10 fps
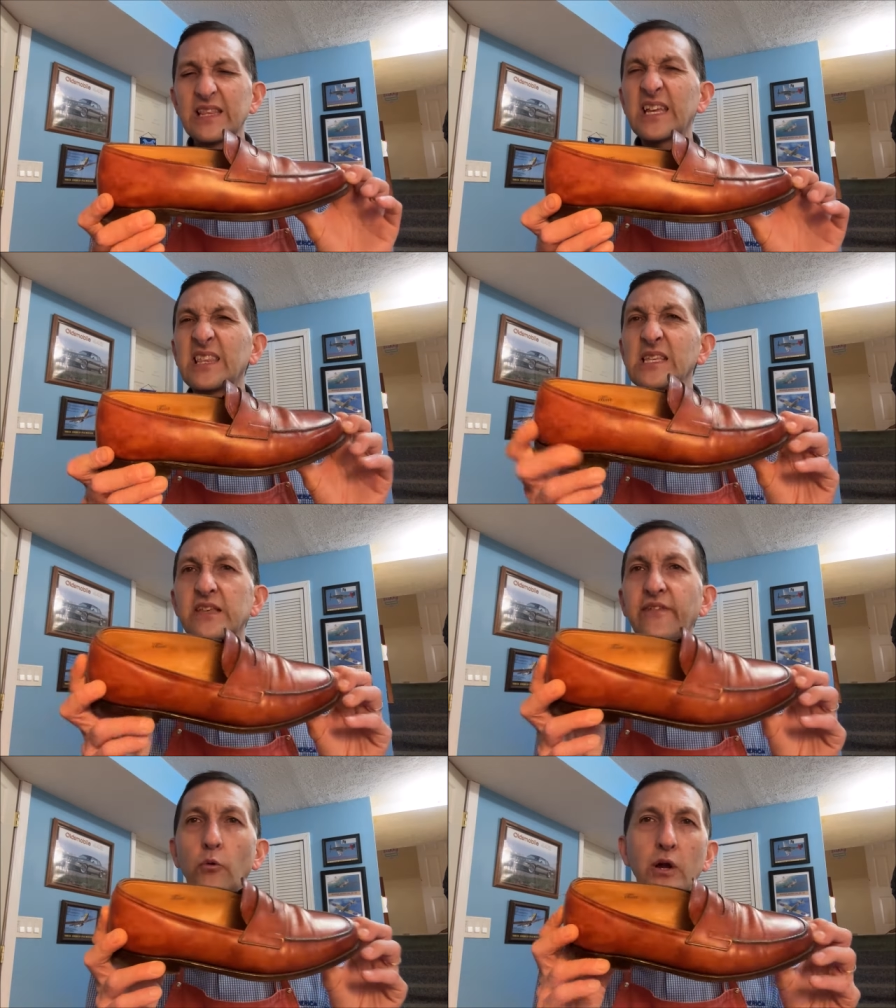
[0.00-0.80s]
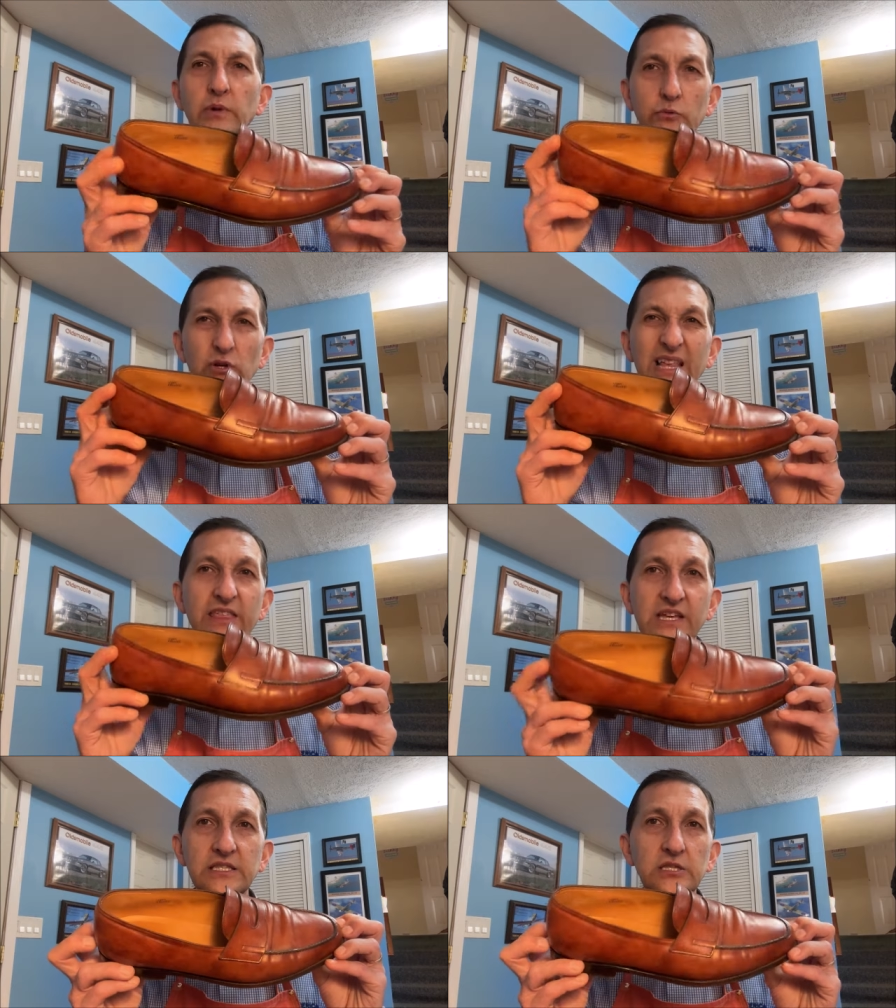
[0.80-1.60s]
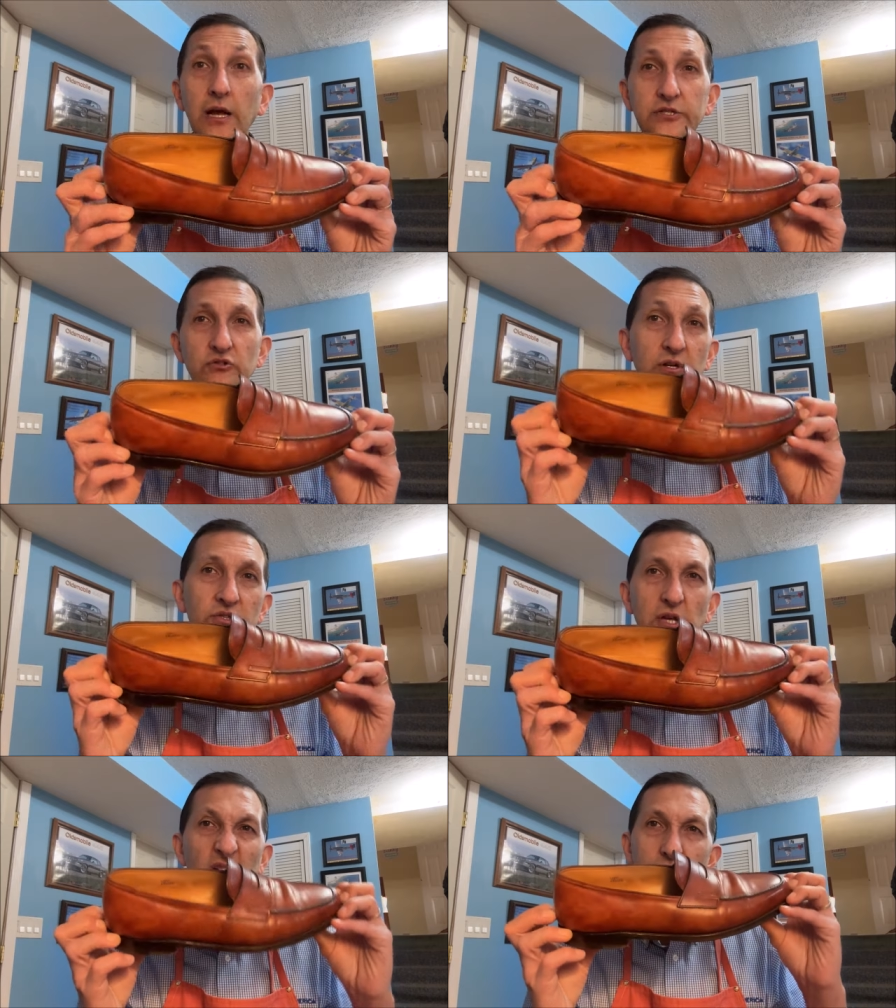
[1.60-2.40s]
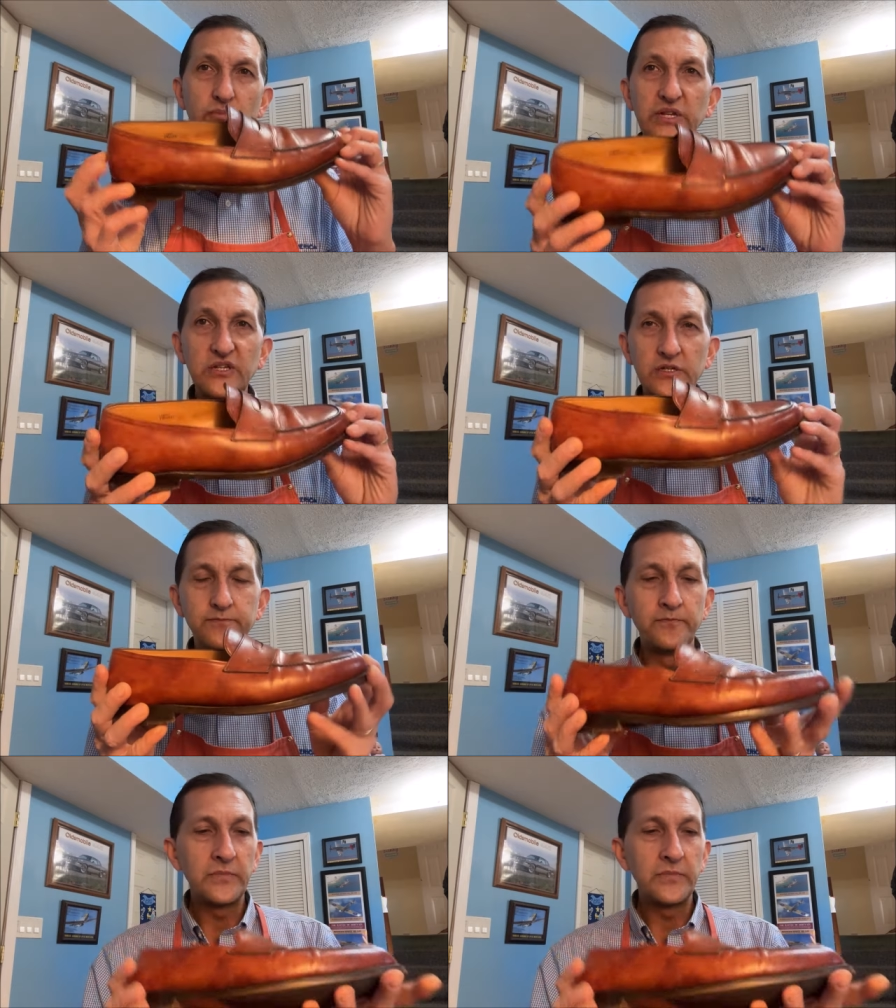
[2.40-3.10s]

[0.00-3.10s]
Like these, if I wear them with really thin socks or no socks, are pretty good.